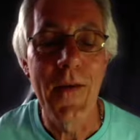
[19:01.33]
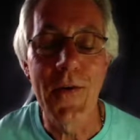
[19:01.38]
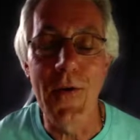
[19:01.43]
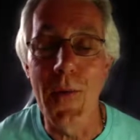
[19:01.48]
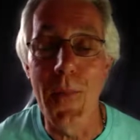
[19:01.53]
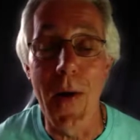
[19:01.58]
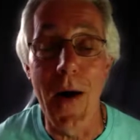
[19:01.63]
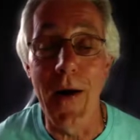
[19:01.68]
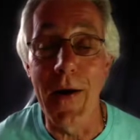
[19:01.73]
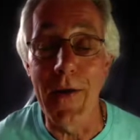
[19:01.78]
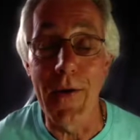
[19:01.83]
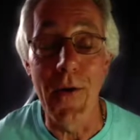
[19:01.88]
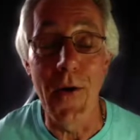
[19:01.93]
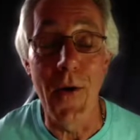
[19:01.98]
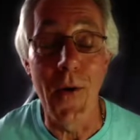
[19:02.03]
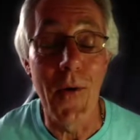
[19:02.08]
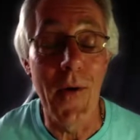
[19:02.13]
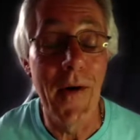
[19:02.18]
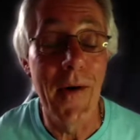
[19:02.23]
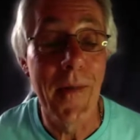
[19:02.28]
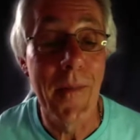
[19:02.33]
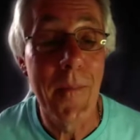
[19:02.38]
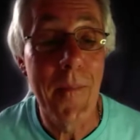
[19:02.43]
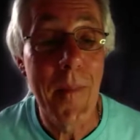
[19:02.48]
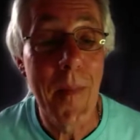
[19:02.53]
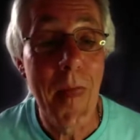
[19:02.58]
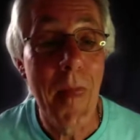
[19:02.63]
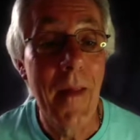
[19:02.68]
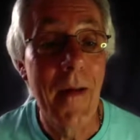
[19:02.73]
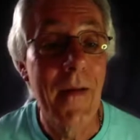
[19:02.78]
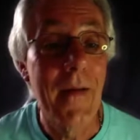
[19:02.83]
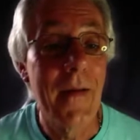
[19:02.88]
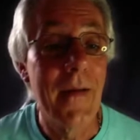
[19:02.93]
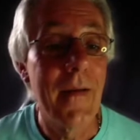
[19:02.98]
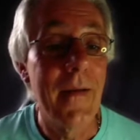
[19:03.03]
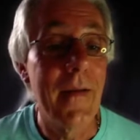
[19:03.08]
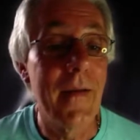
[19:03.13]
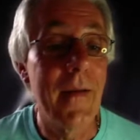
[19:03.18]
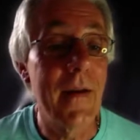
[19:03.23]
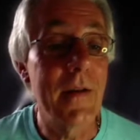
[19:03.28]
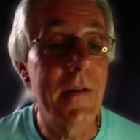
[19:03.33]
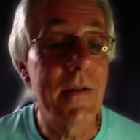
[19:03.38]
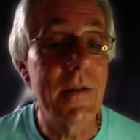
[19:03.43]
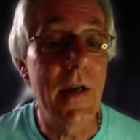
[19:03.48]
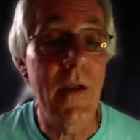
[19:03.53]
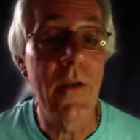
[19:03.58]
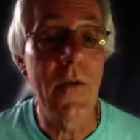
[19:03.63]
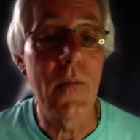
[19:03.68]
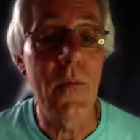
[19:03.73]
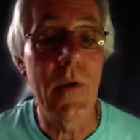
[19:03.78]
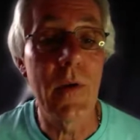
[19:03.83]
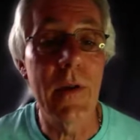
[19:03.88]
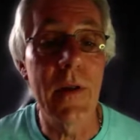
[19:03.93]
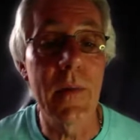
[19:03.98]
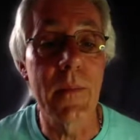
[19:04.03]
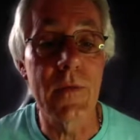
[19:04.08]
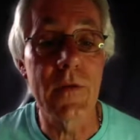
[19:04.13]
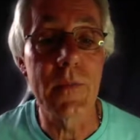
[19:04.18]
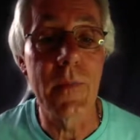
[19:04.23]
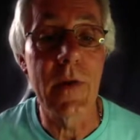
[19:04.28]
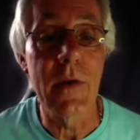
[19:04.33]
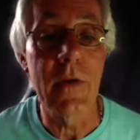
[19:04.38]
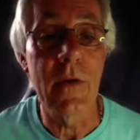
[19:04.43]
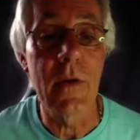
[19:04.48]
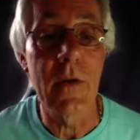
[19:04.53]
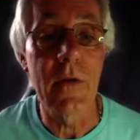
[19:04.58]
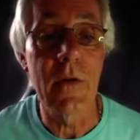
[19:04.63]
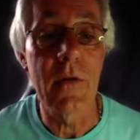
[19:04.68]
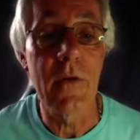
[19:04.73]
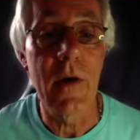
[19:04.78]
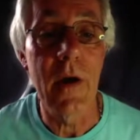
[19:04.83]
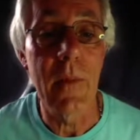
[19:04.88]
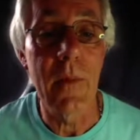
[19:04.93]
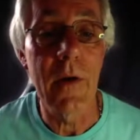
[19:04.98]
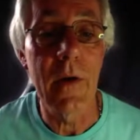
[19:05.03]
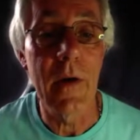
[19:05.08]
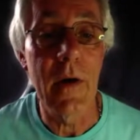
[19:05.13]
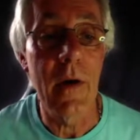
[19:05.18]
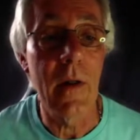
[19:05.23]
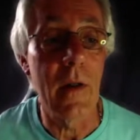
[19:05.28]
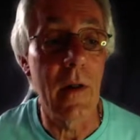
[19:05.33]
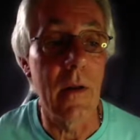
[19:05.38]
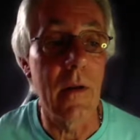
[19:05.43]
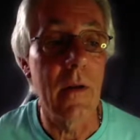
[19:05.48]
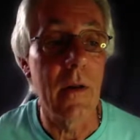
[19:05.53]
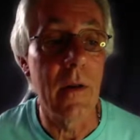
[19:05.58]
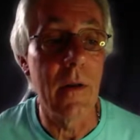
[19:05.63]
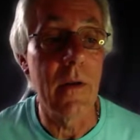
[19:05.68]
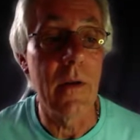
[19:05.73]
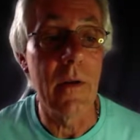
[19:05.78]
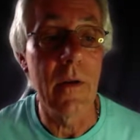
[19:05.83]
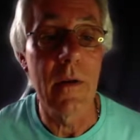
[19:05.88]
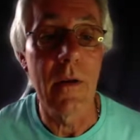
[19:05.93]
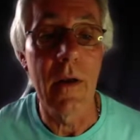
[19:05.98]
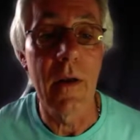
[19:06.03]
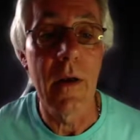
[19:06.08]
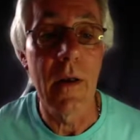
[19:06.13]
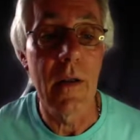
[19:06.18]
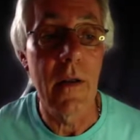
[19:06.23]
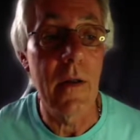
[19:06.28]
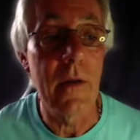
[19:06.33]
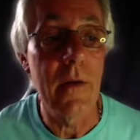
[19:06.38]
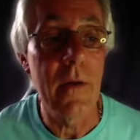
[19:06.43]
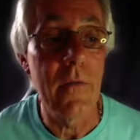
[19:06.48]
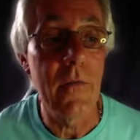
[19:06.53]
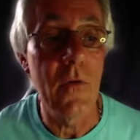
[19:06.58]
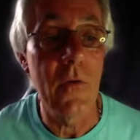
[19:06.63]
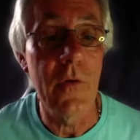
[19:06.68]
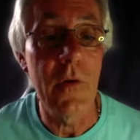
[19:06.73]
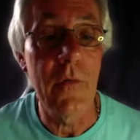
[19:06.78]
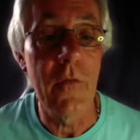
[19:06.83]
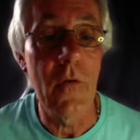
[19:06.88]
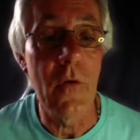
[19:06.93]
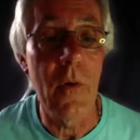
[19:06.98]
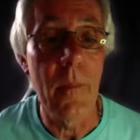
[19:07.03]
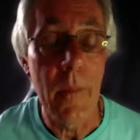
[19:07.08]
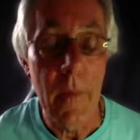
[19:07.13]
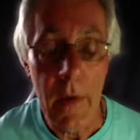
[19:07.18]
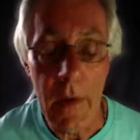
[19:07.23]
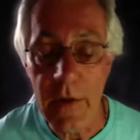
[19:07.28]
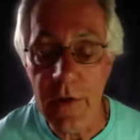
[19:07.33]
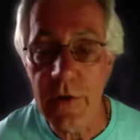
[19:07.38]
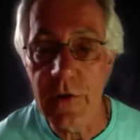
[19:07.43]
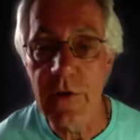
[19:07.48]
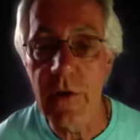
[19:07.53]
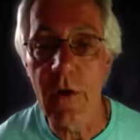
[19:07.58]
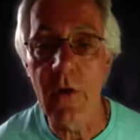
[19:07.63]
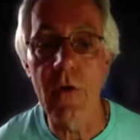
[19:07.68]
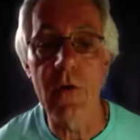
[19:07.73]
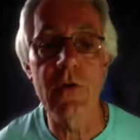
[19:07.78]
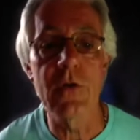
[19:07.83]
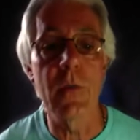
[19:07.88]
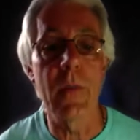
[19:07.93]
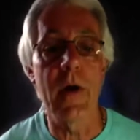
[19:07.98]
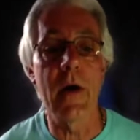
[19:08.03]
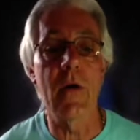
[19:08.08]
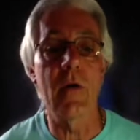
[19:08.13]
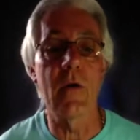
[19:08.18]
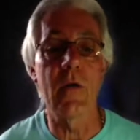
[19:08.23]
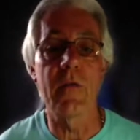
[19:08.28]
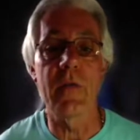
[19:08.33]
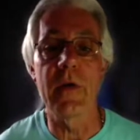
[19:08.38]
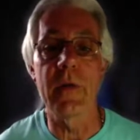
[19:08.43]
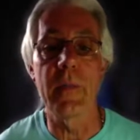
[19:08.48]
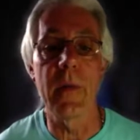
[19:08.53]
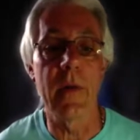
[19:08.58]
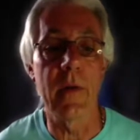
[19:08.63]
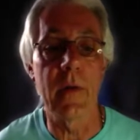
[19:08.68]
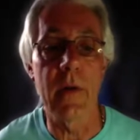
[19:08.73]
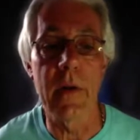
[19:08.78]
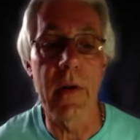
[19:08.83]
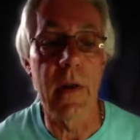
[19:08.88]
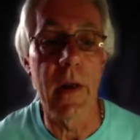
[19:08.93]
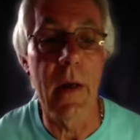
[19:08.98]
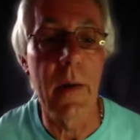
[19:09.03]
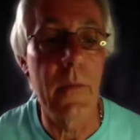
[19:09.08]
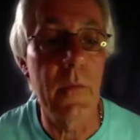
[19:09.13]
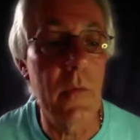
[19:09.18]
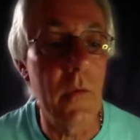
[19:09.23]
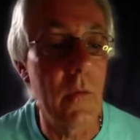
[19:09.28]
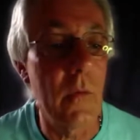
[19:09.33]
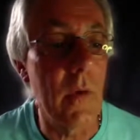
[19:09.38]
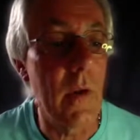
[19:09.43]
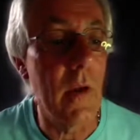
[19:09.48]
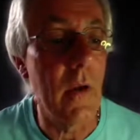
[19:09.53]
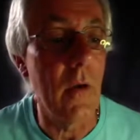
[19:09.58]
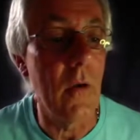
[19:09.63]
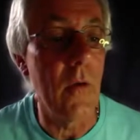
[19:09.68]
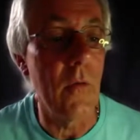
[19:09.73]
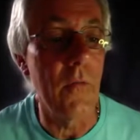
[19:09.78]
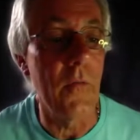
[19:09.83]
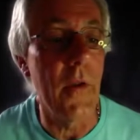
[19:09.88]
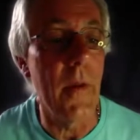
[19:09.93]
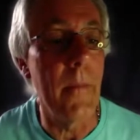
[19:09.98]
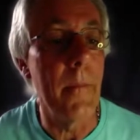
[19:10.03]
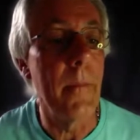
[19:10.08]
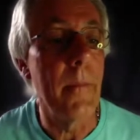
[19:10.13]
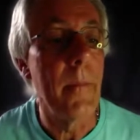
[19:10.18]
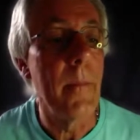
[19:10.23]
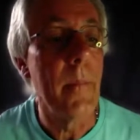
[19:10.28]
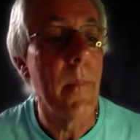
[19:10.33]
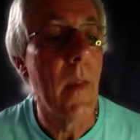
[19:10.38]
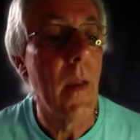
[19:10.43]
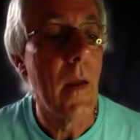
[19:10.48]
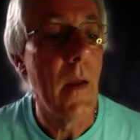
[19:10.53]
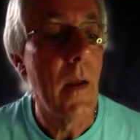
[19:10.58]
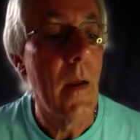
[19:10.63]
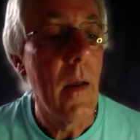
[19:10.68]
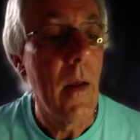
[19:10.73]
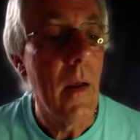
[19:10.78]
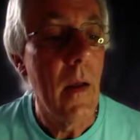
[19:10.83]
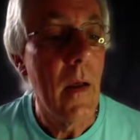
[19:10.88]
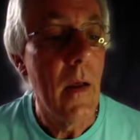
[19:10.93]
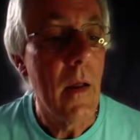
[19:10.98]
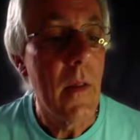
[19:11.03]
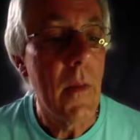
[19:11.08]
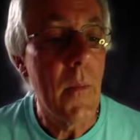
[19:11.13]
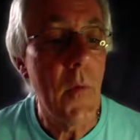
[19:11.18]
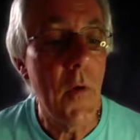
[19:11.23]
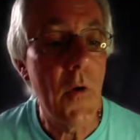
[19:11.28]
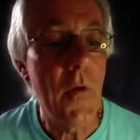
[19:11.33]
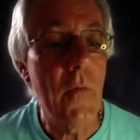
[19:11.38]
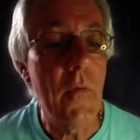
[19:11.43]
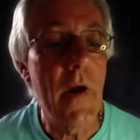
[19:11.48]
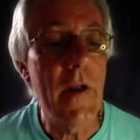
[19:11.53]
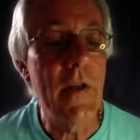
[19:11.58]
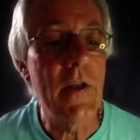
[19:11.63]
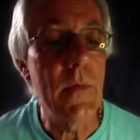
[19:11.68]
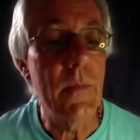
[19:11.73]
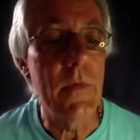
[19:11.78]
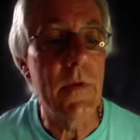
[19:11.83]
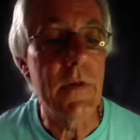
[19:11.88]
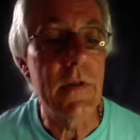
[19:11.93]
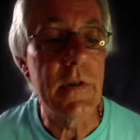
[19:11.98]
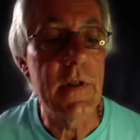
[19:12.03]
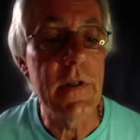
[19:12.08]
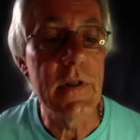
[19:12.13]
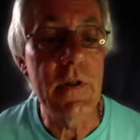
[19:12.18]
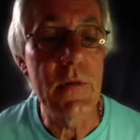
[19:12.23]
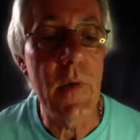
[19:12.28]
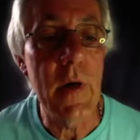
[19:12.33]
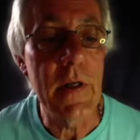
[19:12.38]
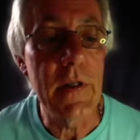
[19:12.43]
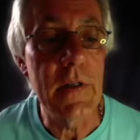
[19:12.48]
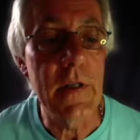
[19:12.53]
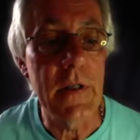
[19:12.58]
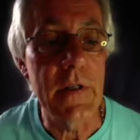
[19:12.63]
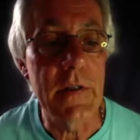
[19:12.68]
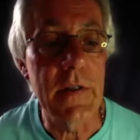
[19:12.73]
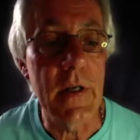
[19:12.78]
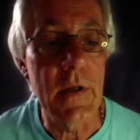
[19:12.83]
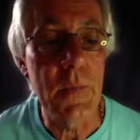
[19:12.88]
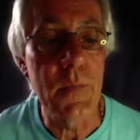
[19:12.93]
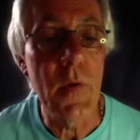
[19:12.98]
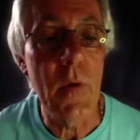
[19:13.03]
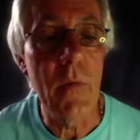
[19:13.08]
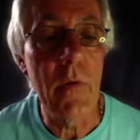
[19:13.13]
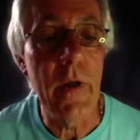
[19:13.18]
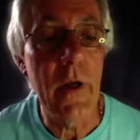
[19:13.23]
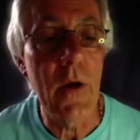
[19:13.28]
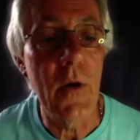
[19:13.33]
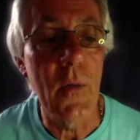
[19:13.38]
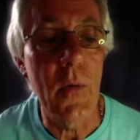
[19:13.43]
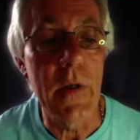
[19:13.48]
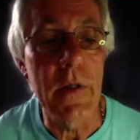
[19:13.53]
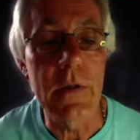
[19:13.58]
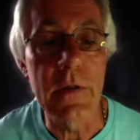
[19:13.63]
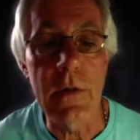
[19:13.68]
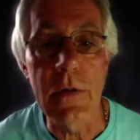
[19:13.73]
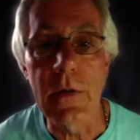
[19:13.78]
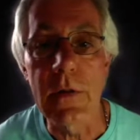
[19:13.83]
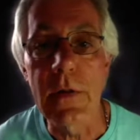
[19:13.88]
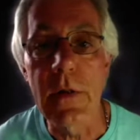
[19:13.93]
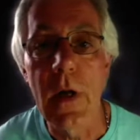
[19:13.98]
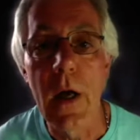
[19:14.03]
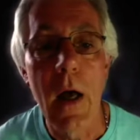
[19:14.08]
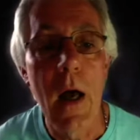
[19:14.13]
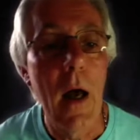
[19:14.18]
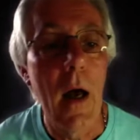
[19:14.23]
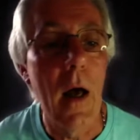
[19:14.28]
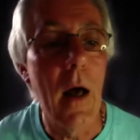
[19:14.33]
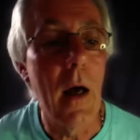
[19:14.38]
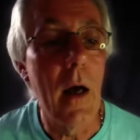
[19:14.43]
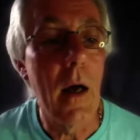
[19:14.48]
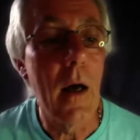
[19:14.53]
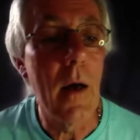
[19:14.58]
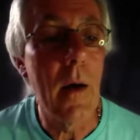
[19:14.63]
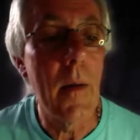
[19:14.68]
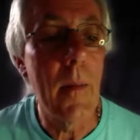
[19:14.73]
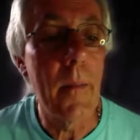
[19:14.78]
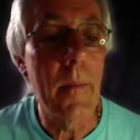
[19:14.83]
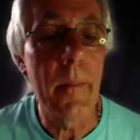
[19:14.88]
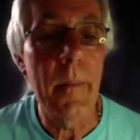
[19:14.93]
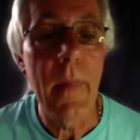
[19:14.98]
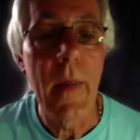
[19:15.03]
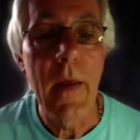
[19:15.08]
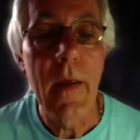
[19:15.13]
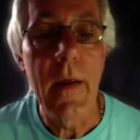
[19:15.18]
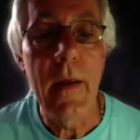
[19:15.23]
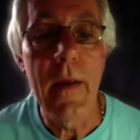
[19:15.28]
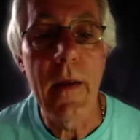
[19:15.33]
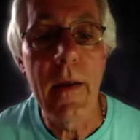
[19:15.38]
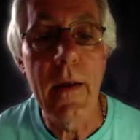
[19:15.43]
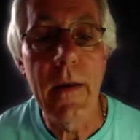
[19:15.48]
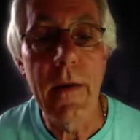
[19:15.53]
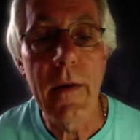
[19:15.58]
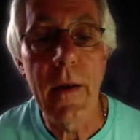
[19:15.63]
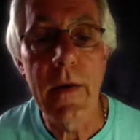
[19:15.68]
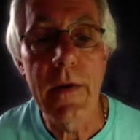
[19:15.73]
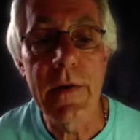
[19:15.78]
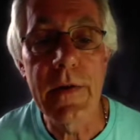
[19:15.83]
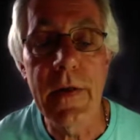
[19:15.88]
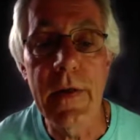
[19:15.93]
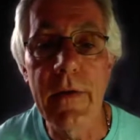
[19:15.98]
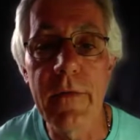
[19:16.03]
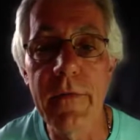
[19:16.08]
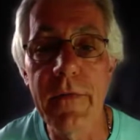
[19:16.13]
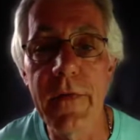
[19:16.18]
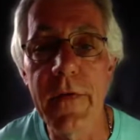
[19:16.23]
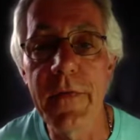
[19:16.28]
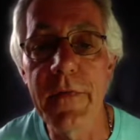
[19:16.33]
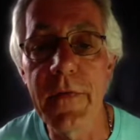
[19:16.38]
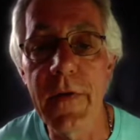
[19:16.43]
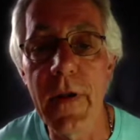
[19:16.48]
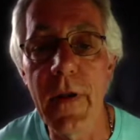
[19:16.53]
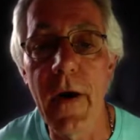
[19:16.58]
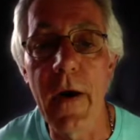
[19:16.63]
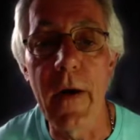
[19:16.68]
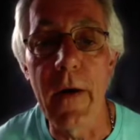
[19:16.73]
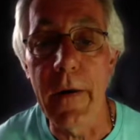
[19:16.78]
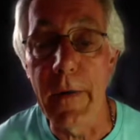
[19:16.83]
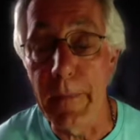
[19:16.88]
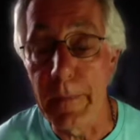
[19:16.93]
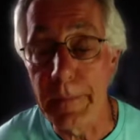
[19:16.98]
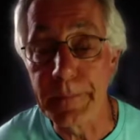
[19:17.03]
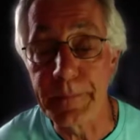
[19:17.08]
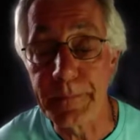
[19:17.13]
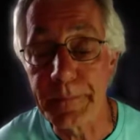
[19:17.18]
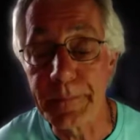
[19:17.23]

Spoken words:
You might know. Yes, Kenneth Williams spent a lot of time in Carlisle in 1944. In his autobiography, apparently, he absolutely loved it. The Border Regiment ceased to exist. That's probably a coincidence. In 1959.